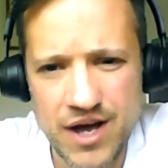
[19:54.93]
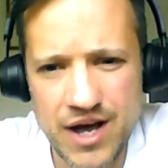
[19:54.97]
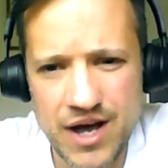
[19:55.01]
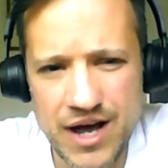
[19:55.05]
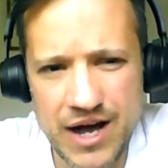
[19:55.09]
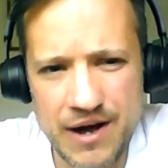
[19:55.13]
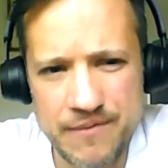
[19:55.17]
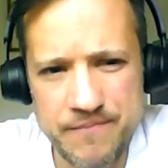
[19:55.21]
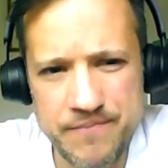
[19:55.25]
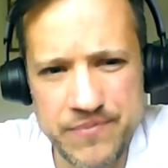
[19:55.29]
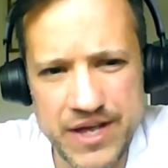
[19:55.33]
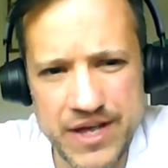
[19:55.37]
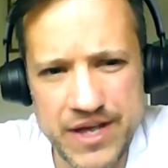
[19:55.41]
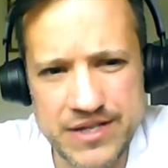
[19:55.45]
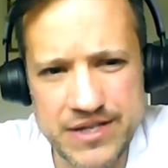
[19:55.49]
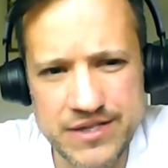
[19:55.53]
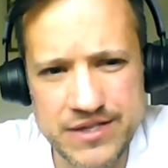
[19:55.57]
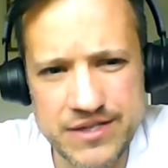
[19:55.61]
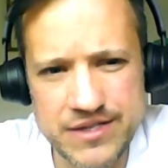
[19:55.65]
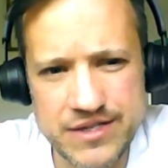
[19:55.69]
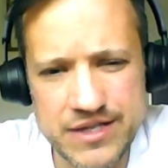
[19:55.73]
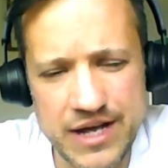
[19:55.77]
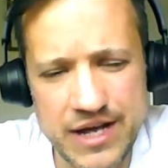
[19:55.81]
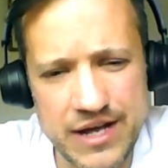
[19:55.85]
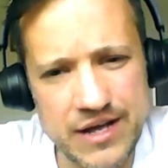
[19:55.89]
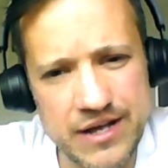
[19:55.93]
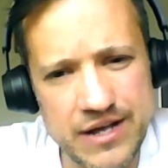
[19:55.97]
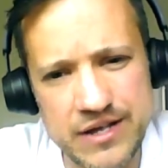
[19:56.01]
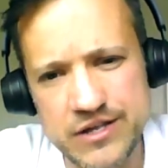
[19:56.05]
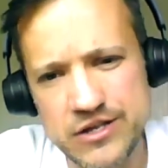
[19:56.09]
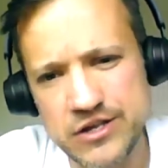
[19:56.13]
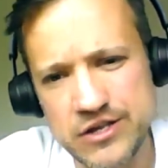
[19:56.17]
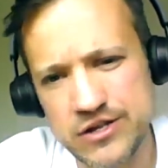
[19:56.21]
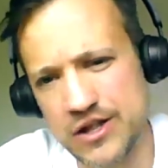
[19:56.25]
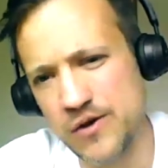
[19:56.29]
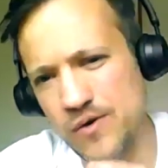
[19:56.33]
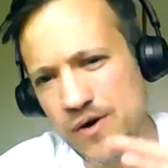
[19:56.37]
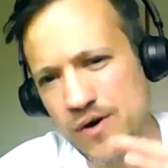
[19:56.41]

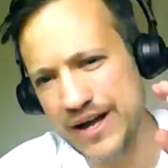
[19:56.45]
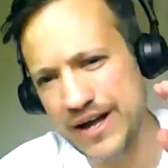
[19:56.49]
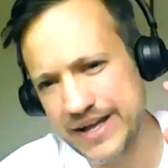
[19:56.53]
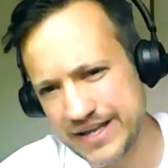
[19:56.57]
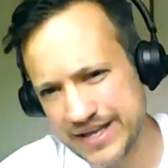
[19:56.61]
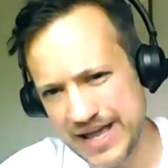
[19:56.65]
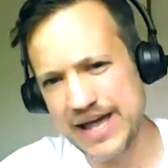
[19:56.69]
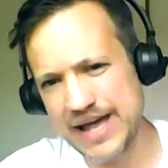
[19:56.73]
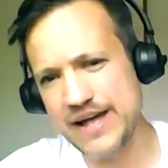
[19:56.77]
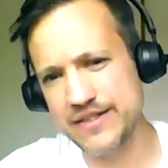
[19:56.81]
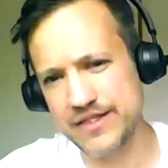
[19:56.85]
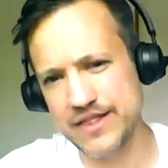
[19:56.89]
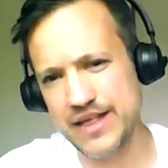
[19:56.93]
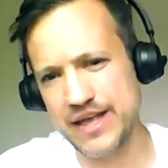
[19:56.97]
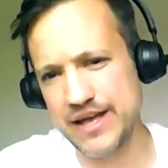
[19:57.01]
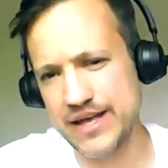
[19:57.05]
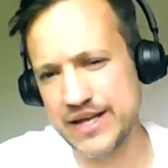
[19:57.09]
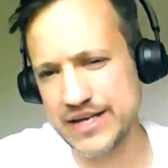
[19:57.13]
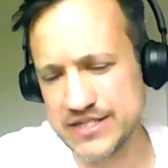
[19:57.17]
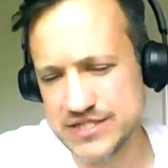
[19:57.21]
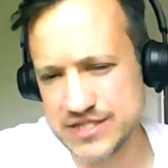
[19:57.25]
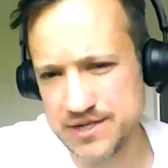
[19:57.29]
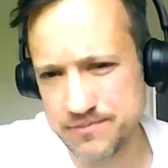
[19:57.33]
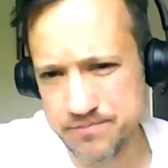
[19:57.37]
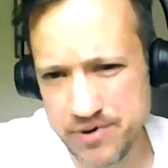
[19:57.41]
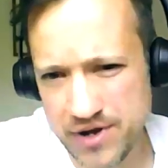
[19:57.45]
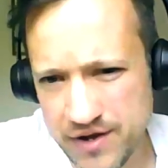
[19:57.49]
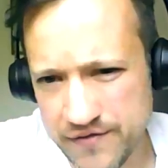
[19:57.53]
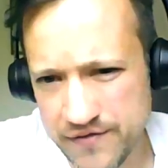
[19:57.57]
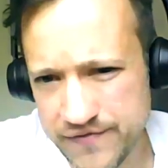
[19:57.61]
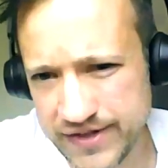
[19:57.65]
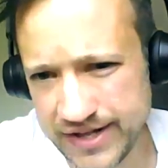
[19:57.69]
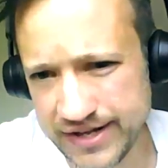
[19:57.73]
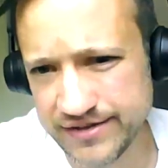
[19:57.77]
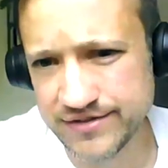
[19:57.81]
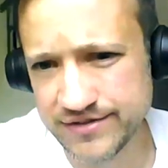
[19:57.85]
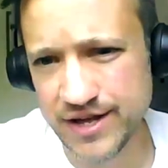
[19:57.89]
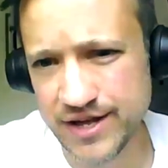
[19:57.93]
I get that it's a perfectly